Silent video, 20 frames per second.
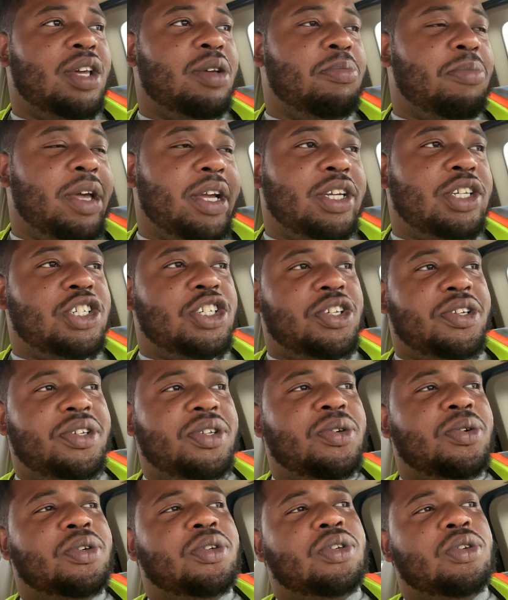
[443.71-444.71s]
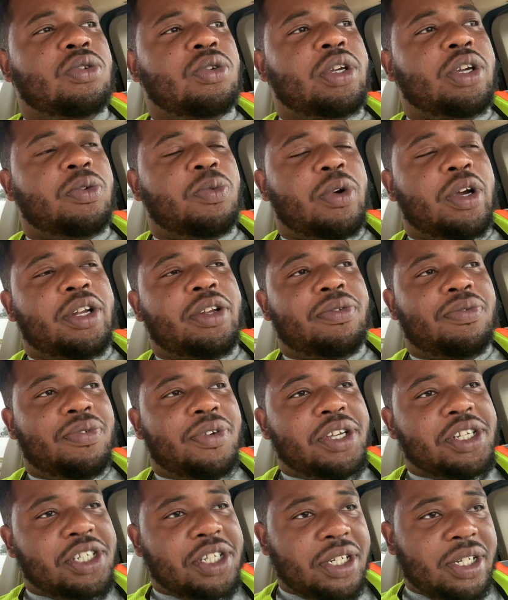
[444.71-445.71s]
making sure you can run
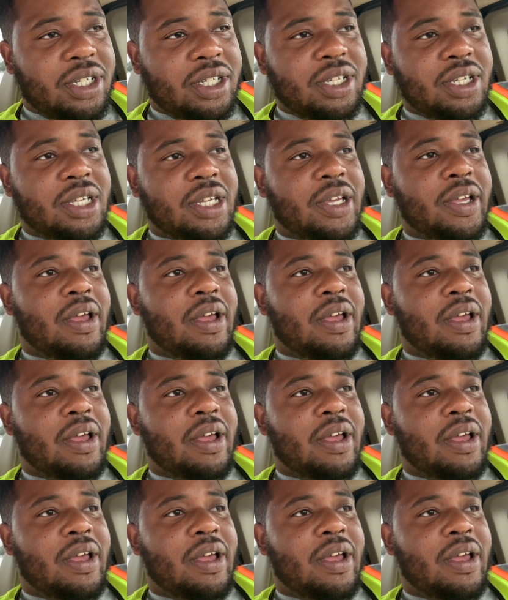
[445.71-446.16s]
efficiently,